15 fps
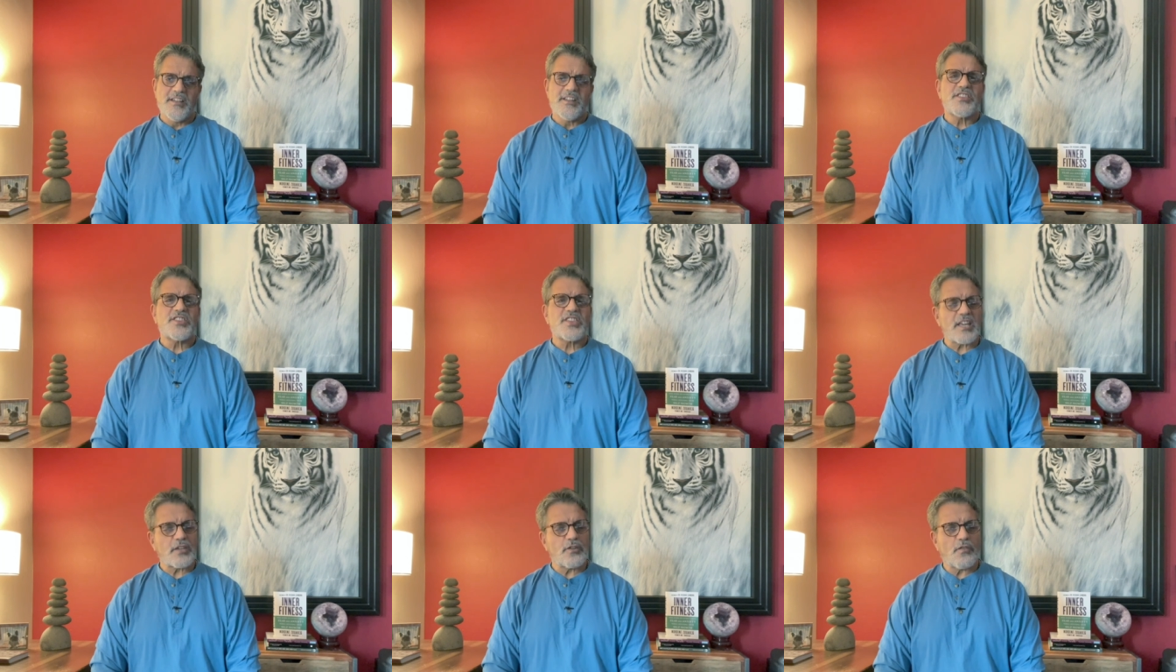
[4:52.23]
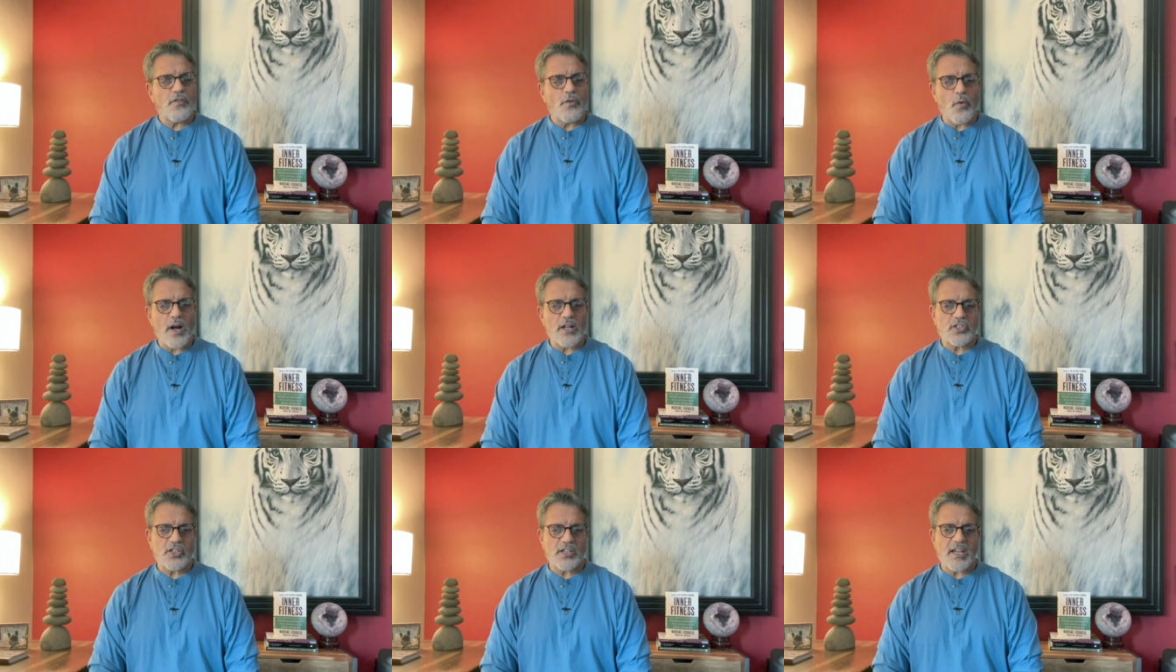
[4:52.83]
Thank you for
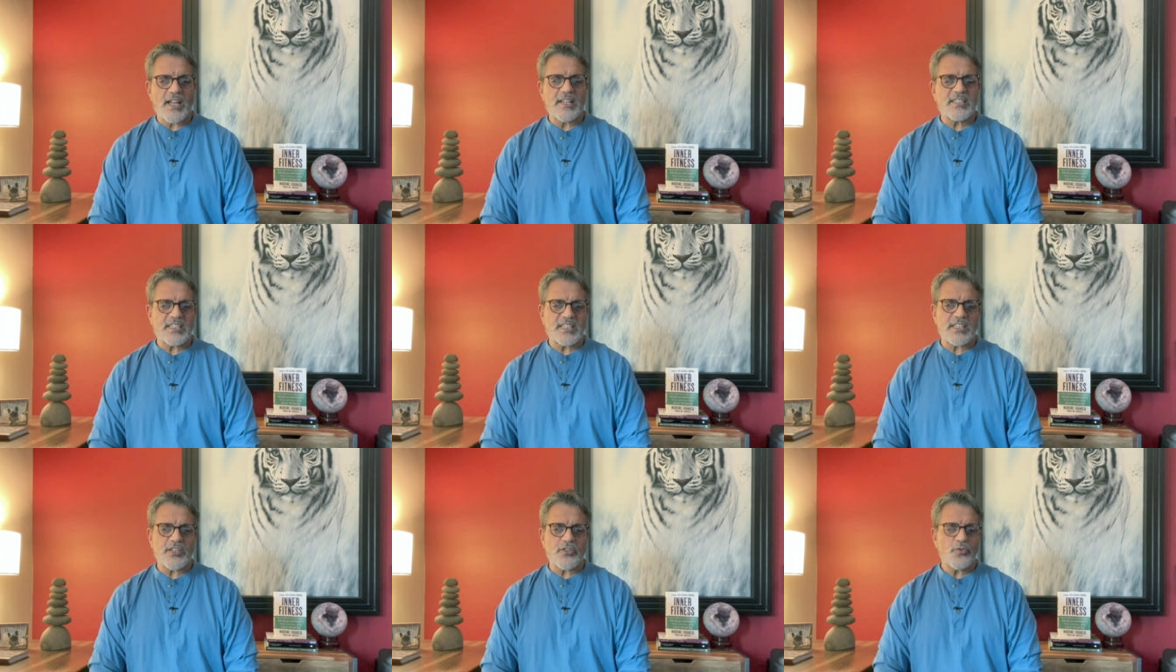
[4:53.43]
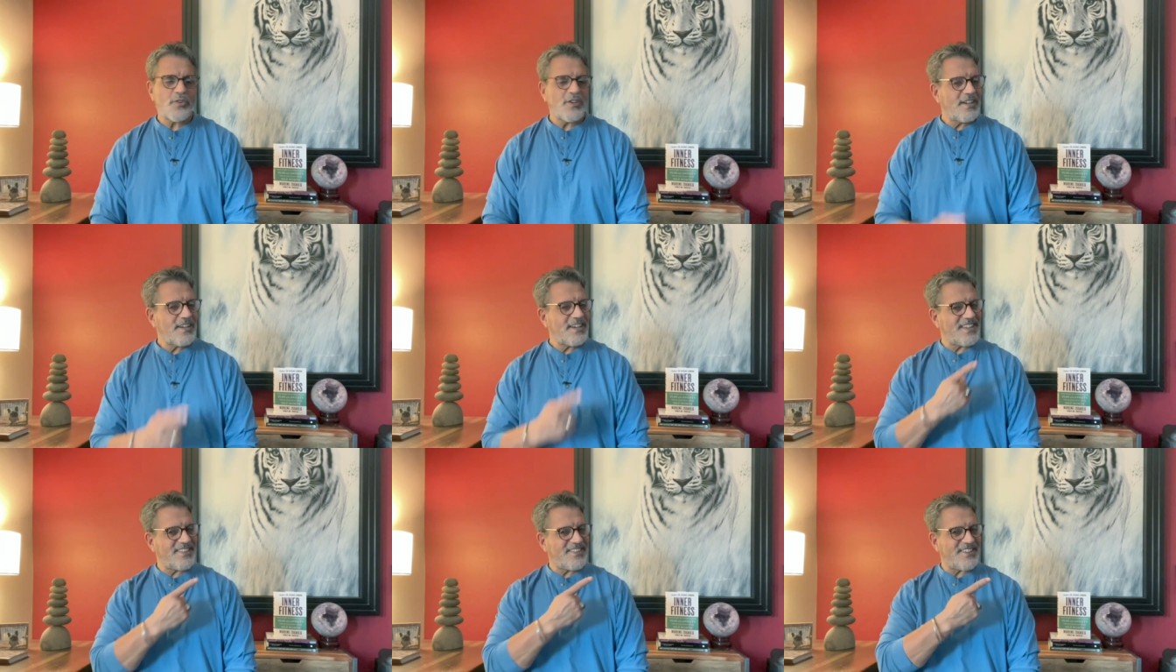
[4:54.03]
watching, and see you
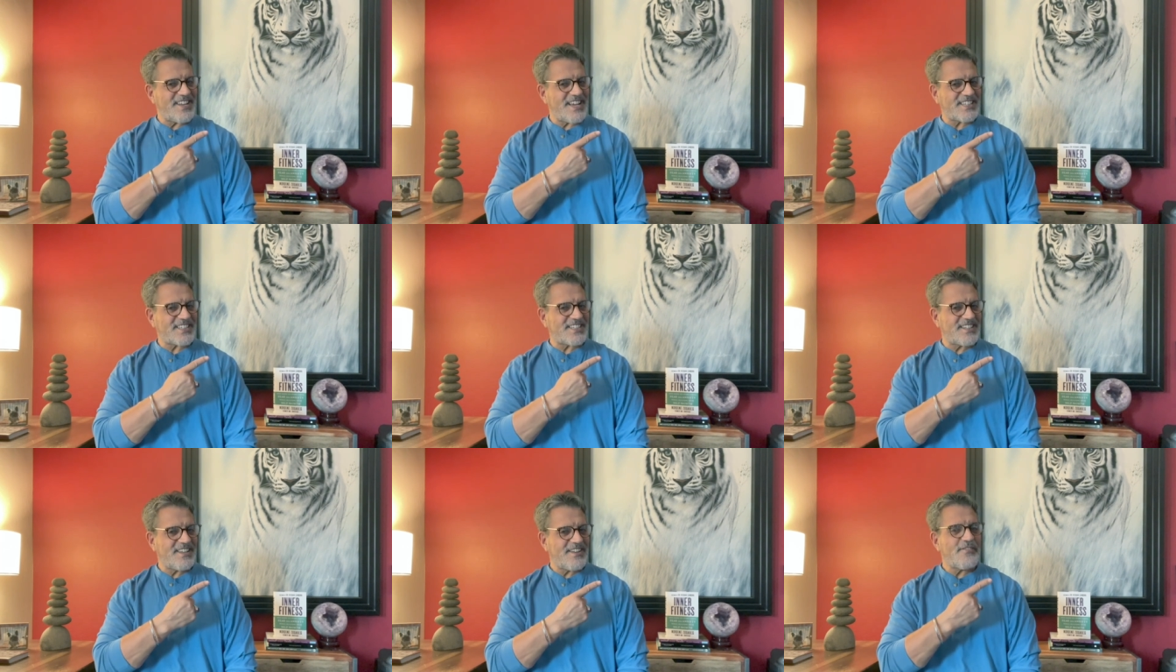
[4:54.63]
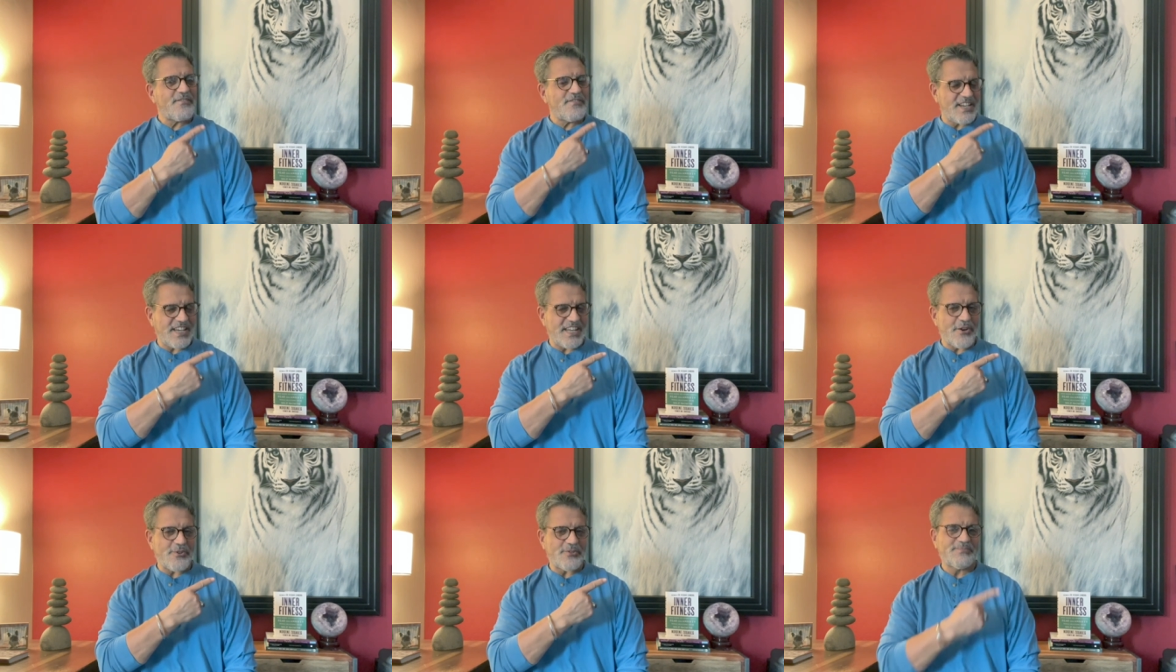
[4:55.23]
in the next
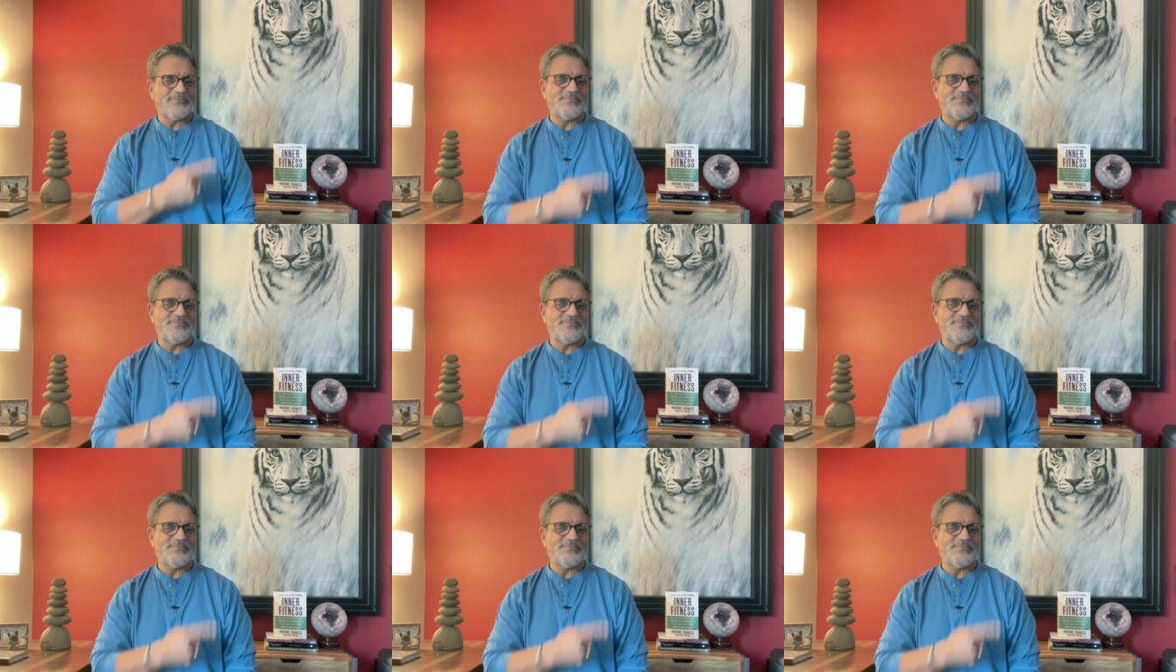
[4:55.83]
video.